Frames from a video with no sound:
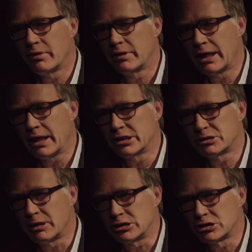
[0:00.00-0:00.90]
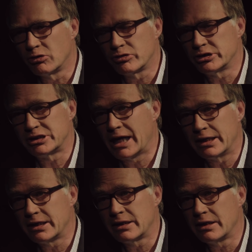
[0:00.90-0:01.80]
the expansion of
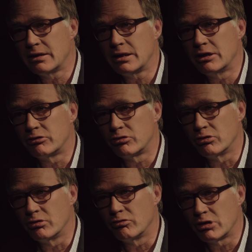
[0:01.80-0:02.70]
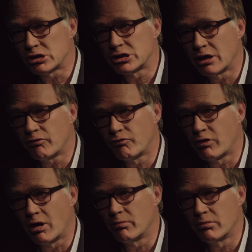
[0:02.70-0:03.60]
Christianity into Russia
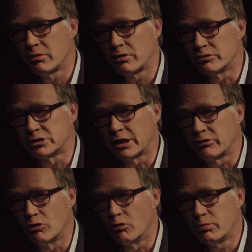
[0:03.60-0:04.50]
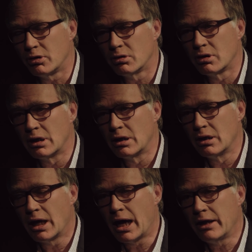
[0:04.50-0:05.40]
from Constantinople,
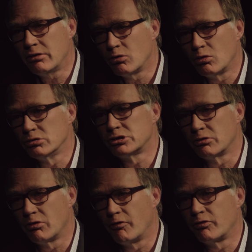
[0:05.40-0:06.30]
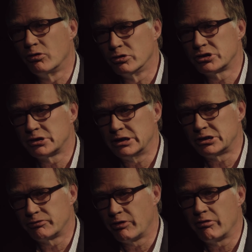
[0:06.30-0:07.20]
and also, of course,
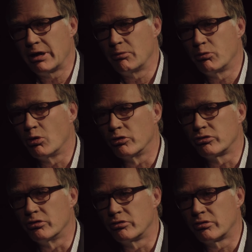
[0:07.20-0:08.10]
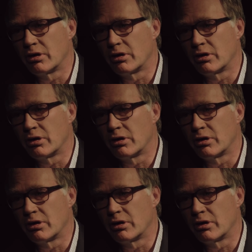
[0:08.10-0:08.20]
this very important